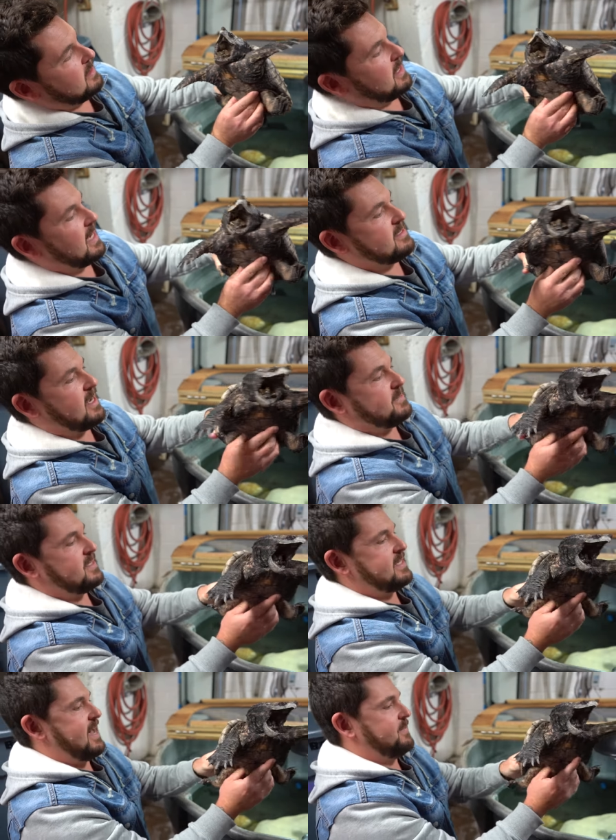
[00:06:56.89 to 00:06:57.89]
A lot of times
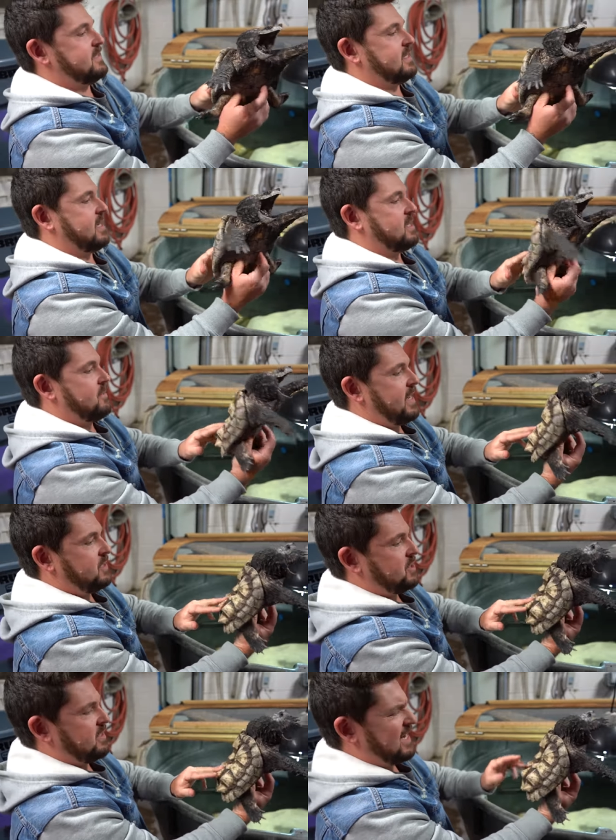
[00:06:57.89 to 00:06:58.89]
this happens in
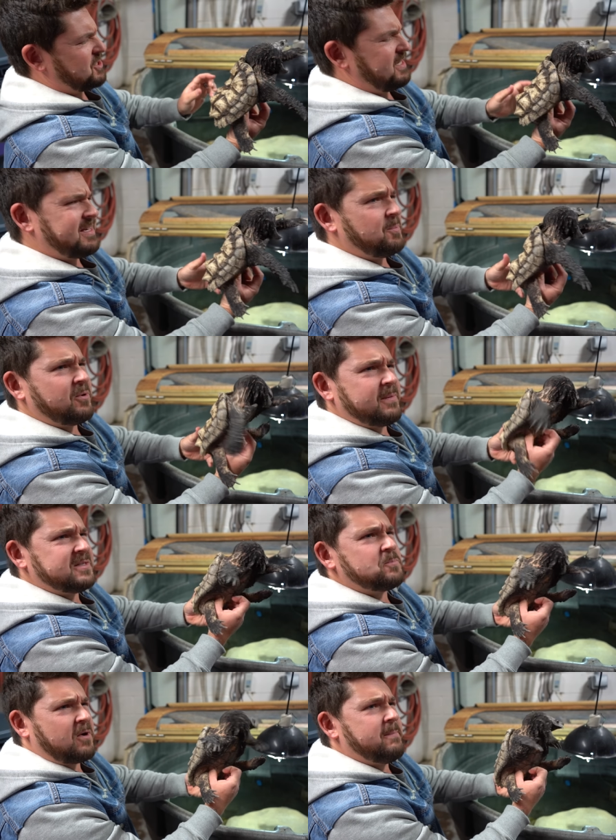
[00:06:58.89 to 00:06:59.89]
incubation. Actually,
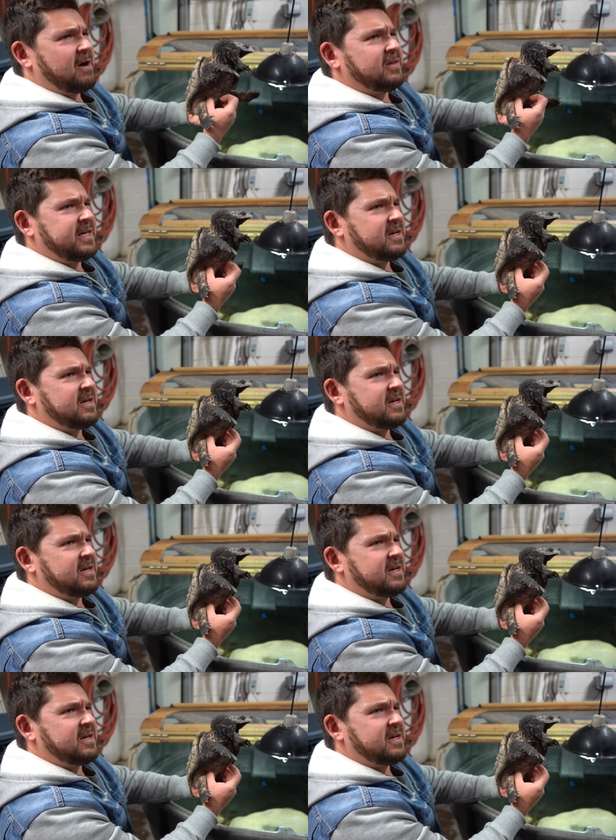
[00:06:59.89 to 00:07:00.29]
it's primarily